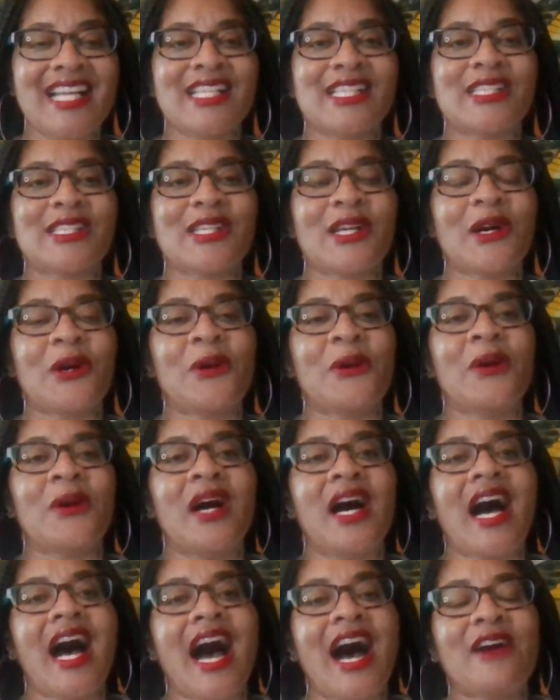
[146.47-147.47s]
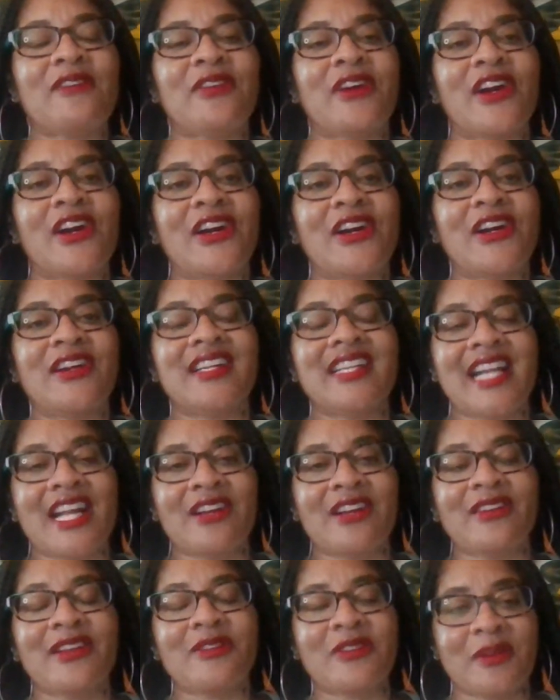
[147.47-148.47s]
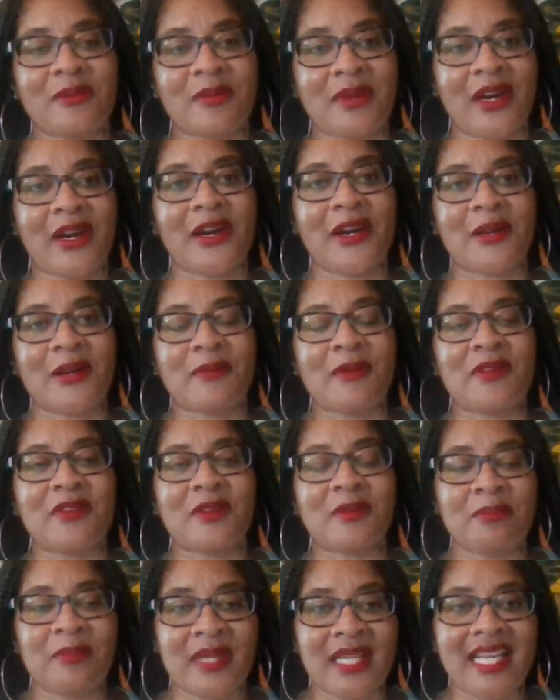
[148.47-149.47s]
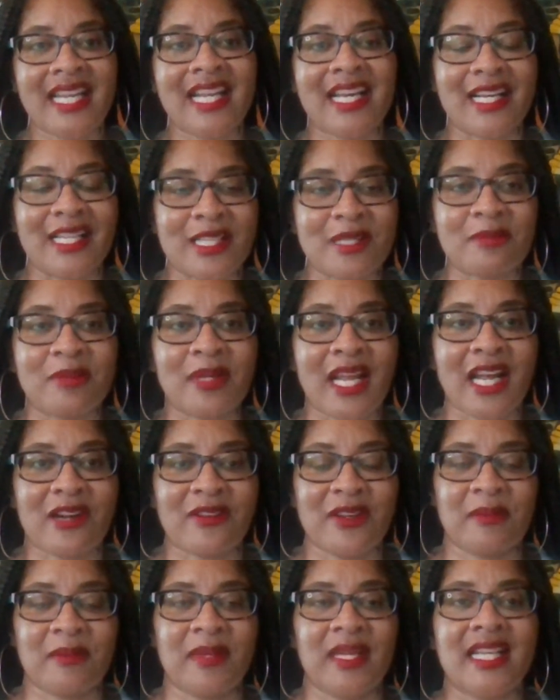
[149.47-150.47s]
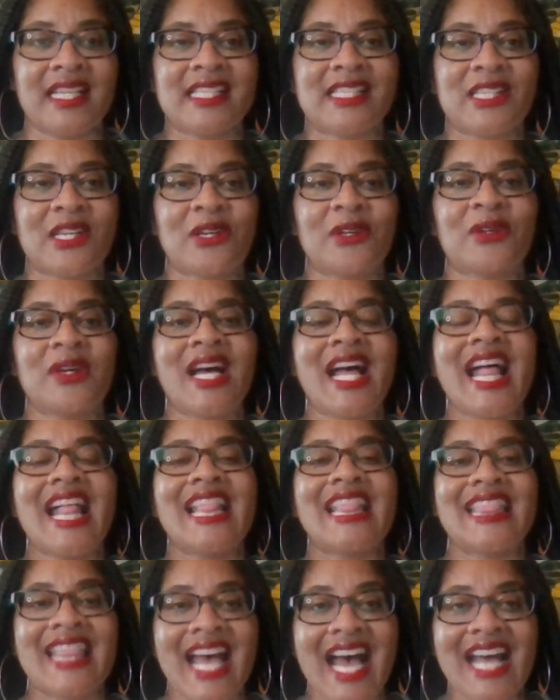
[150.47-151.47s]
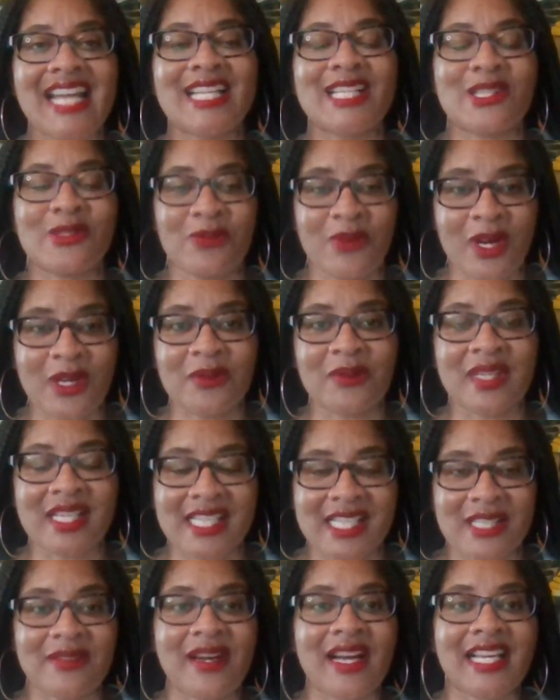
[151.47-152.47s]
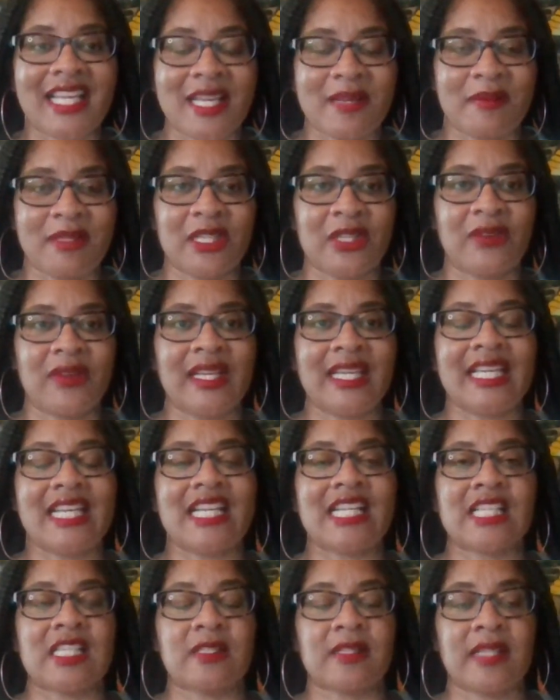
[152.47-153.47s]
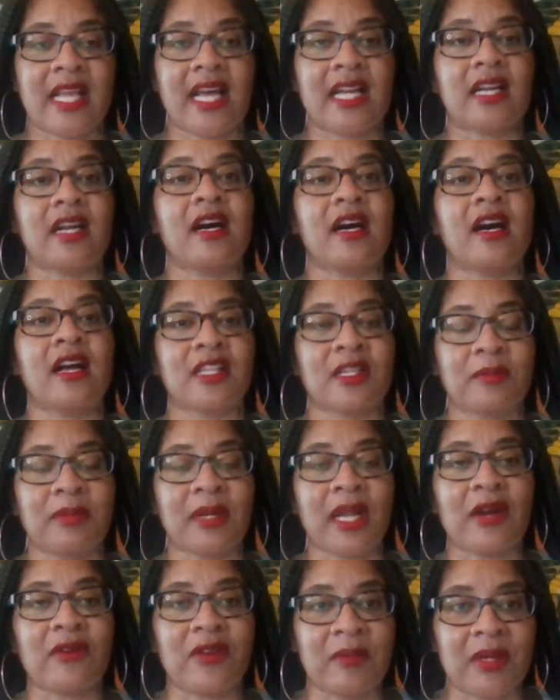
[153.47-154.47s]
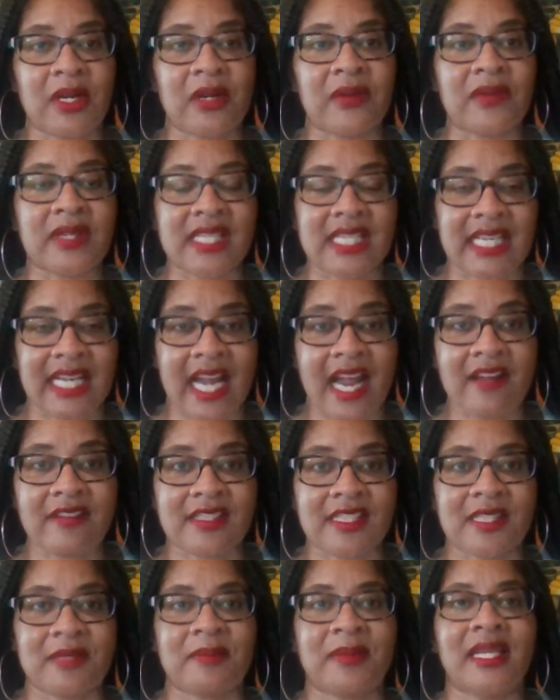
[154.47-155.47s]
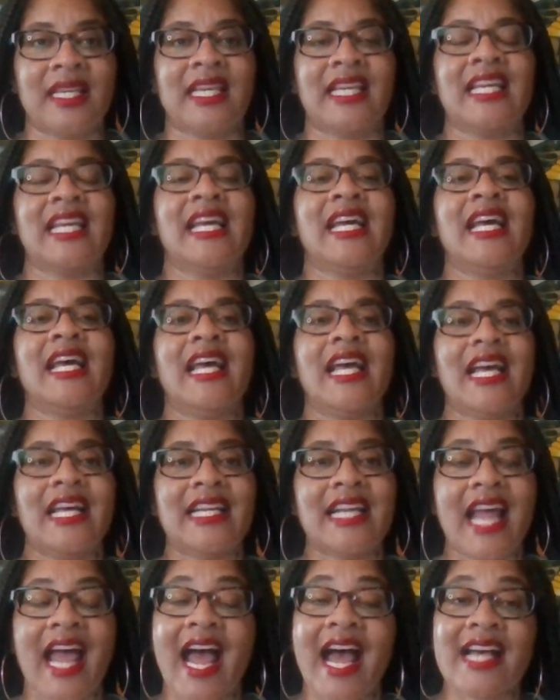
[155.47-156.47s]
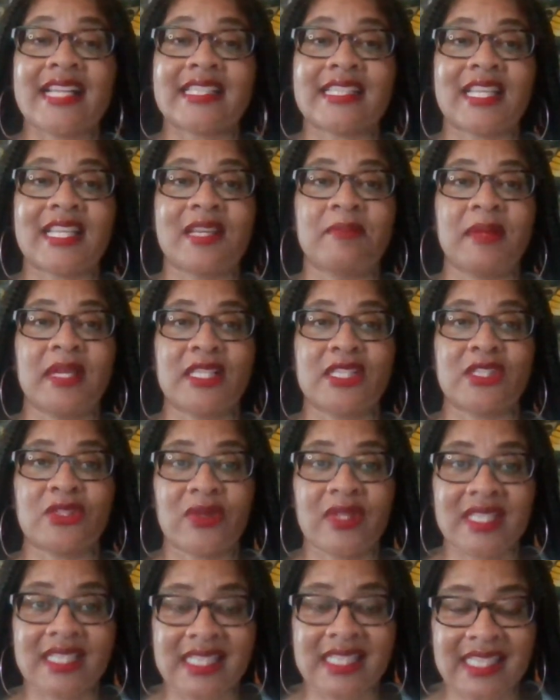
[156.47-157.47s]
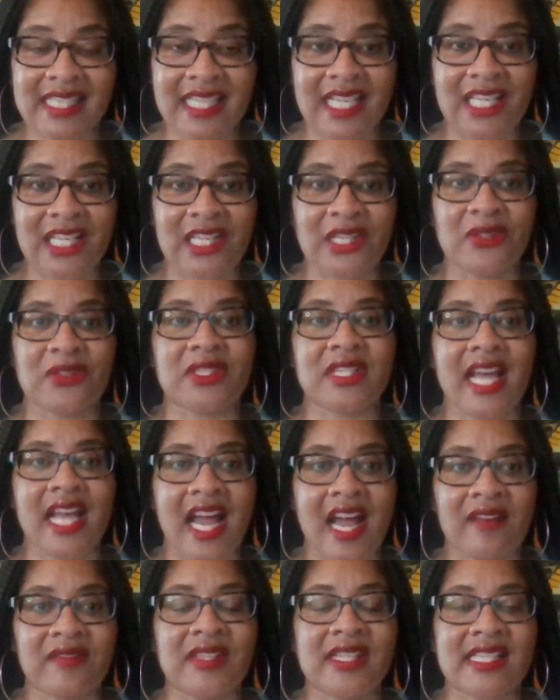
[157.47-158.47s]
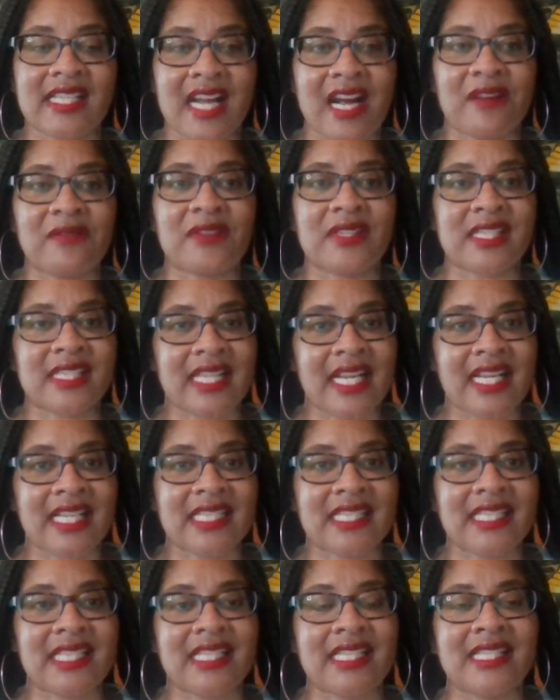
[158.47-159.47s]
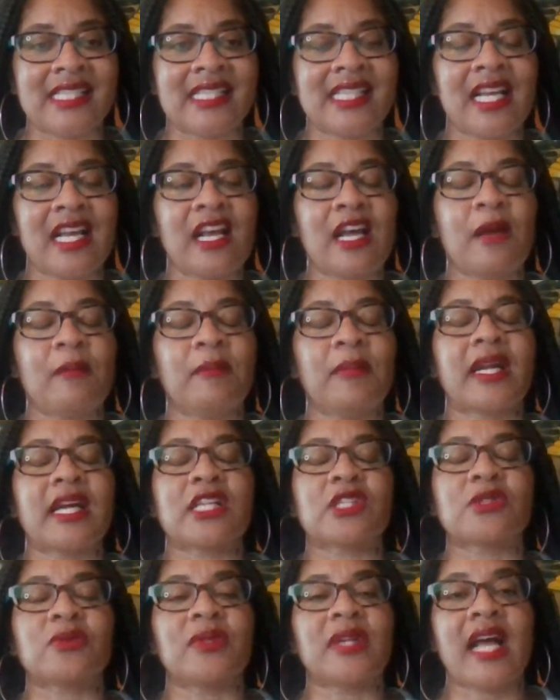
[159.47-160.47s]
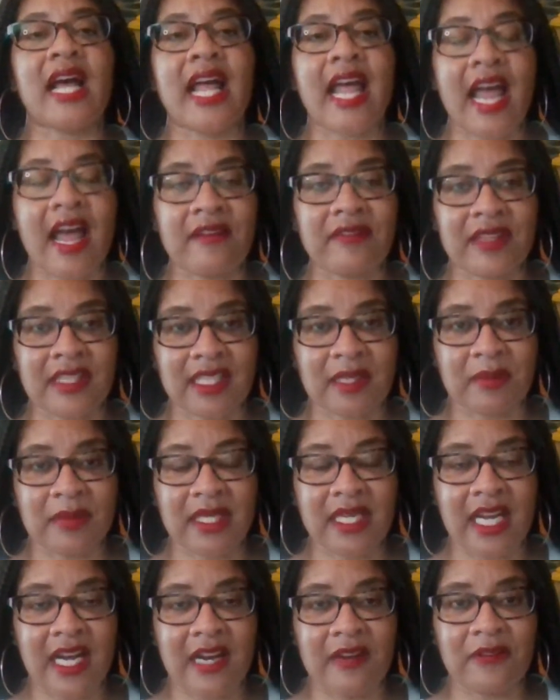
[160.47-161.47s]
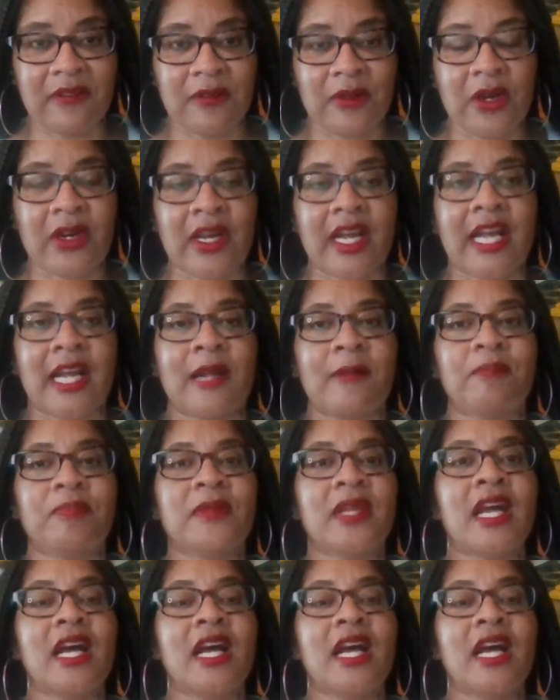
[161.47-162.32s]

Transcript: So I've heard not only from her, but from many other Black women. So that is one reason why I keep doing it, is that other Black women are reaching out to me and asking me to continue to have these conversations because we're not having them enough, okay?